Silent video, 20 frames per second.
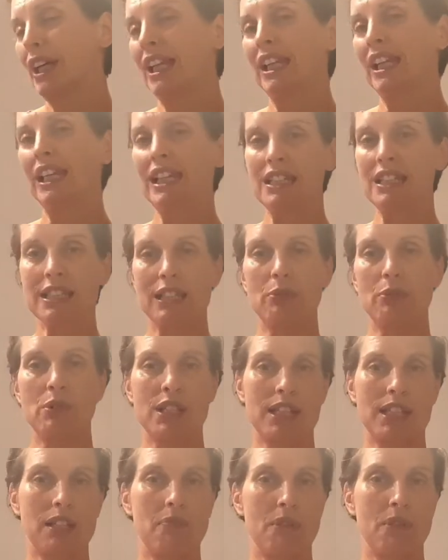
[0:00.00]
at least it was
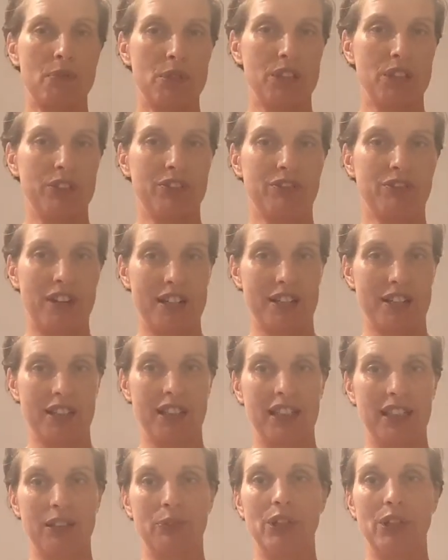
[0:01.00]
Slimming World
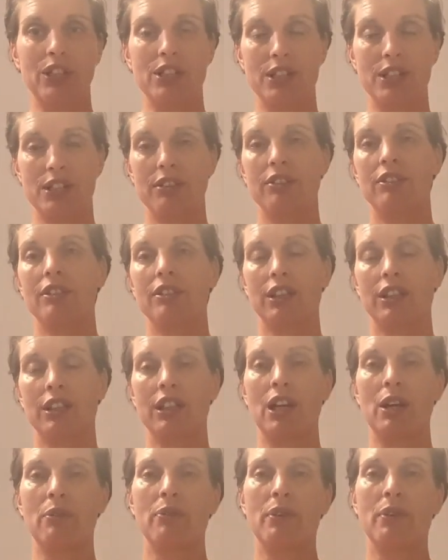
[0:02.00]
friendly, which, you
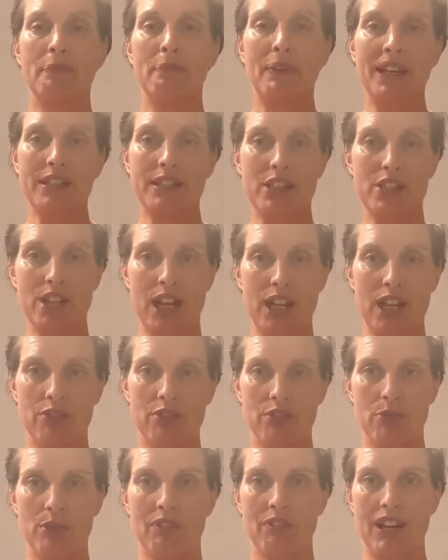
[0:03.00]
know, makes a change
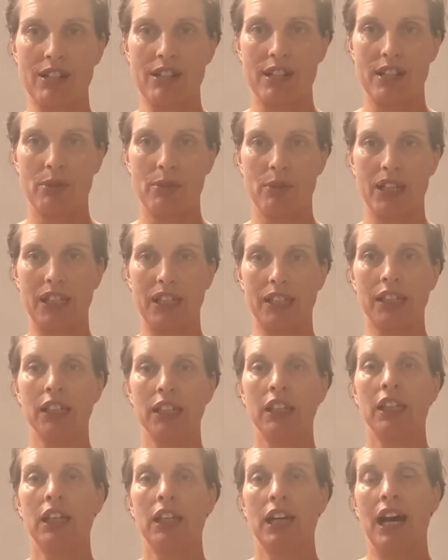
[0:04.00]
from the rest of the week.
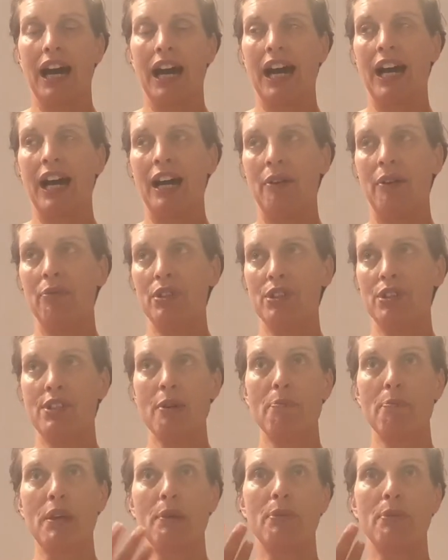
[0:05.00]

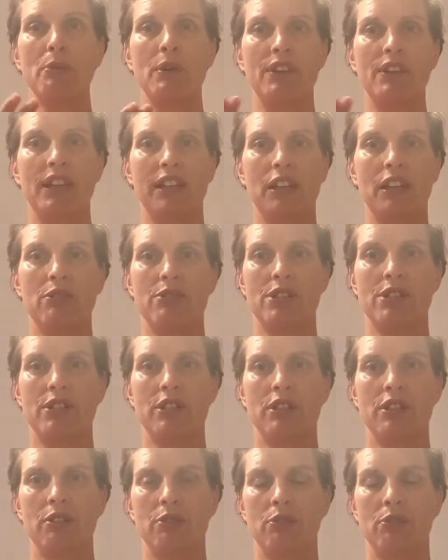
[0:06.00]
Some people, when they go
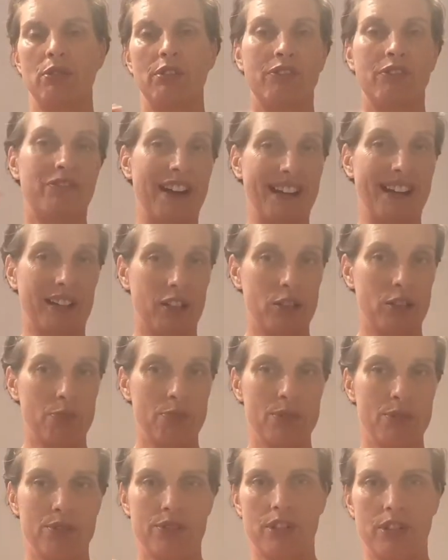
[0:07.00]
to fat
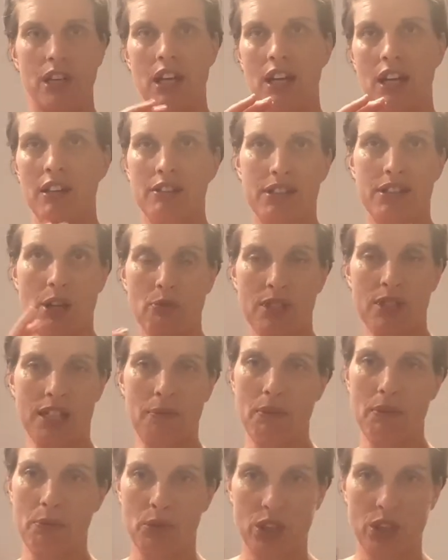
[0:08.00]
clubs, so
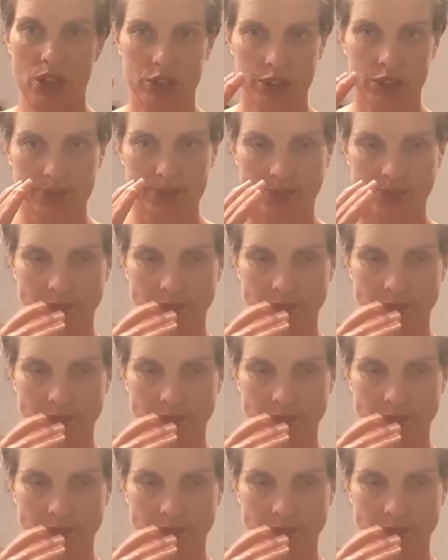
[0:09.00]
Slimming World,